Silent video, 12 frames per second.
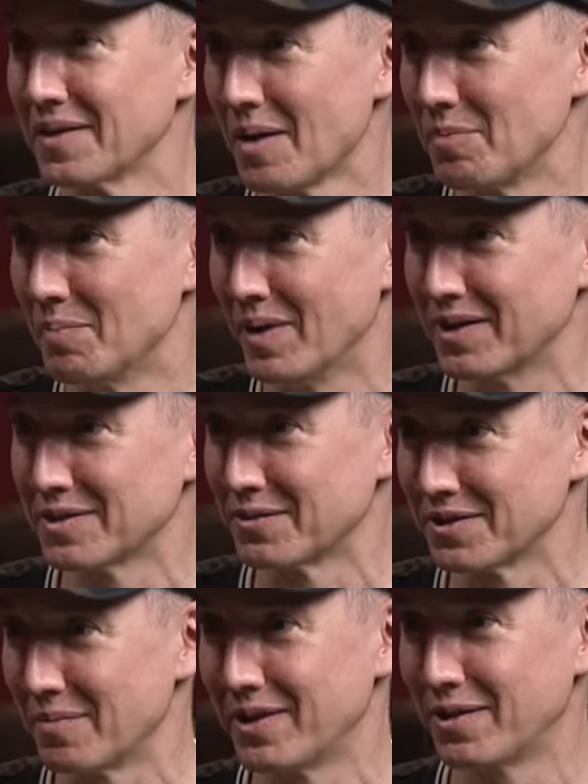couple bucks
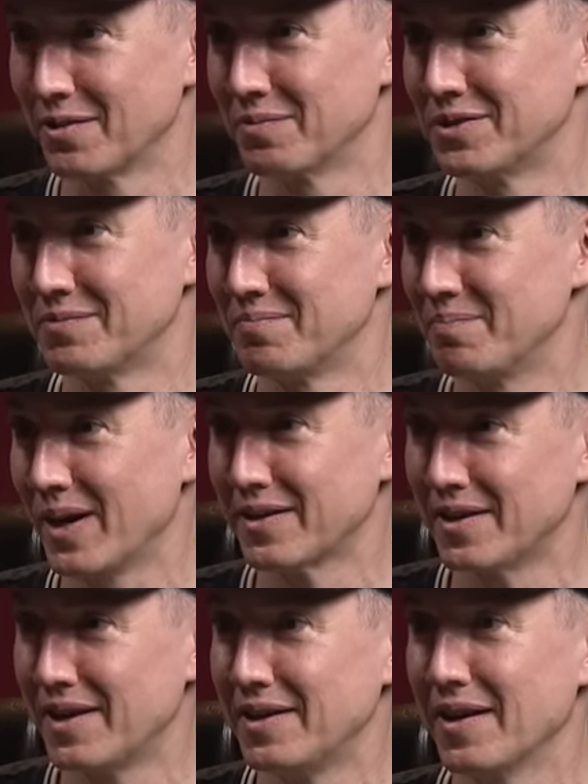or something, or
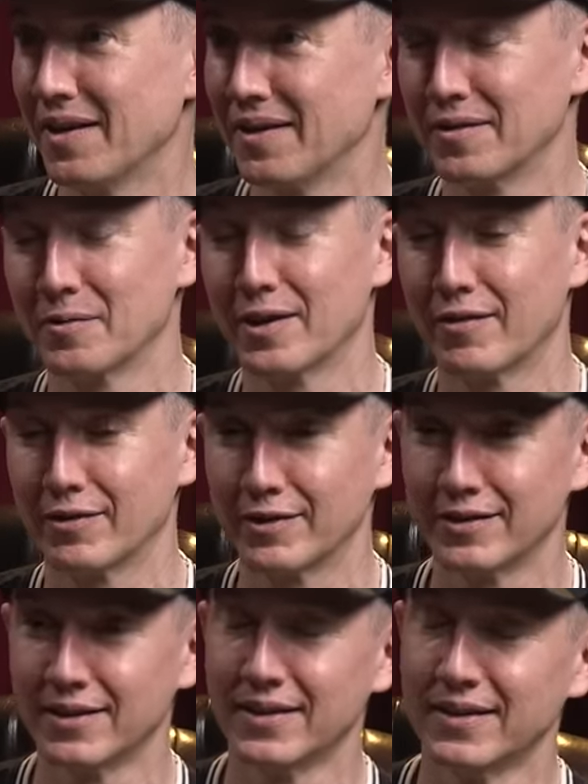buck ninety-nine or
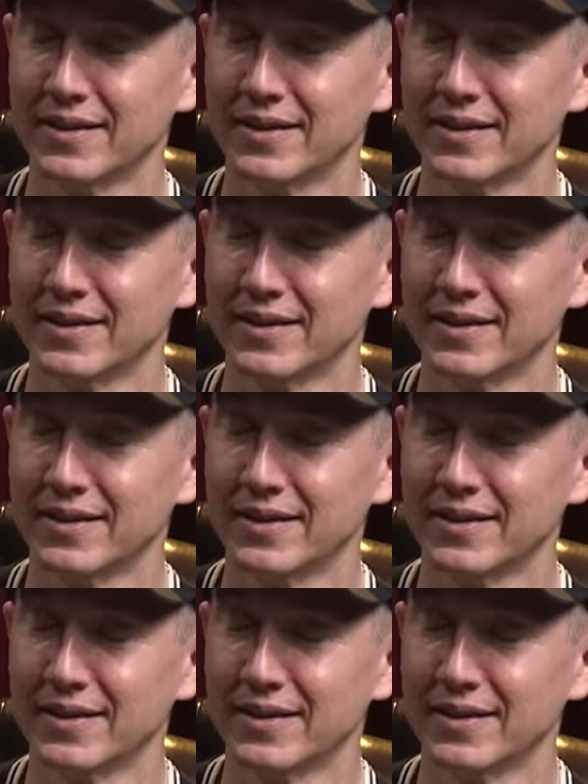whatever. Yeah.